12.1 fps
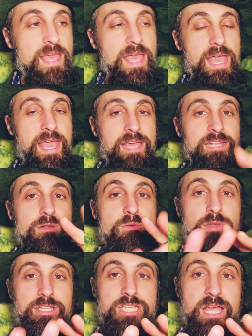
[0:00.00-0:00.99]
and
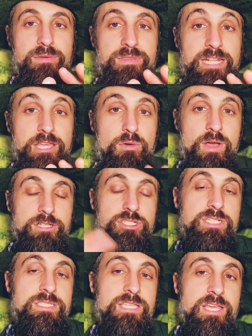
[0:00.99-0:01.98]
reach out with any
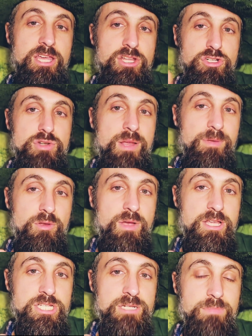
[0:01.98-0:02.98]
questions. Drop a
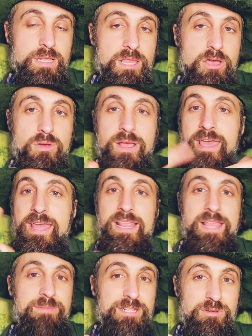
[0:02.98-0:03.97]
question below.
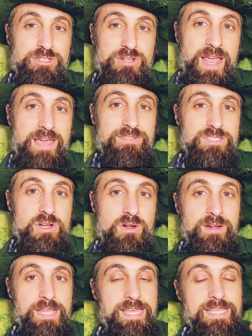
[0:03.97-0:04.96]
Let me know what your
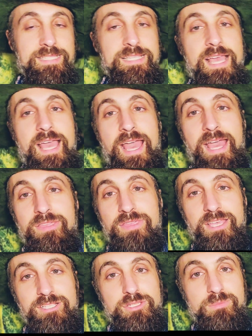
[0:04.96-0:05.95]
avatar is. And
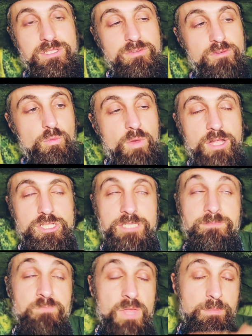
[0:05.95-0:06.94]
thanks so much for
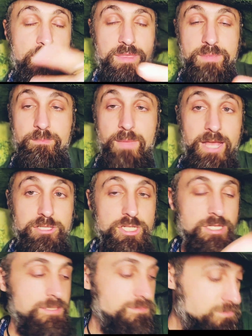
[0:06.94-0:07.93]
watching. May the
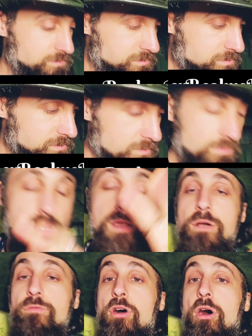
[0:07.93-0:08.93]
magic
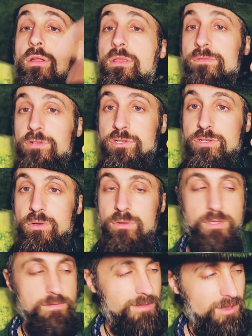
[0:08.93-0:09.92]
of all of your soul,
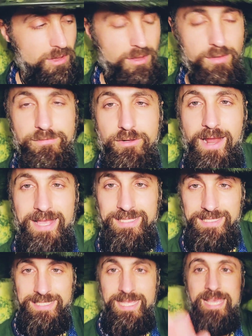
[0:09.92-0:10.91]
of all of your essence,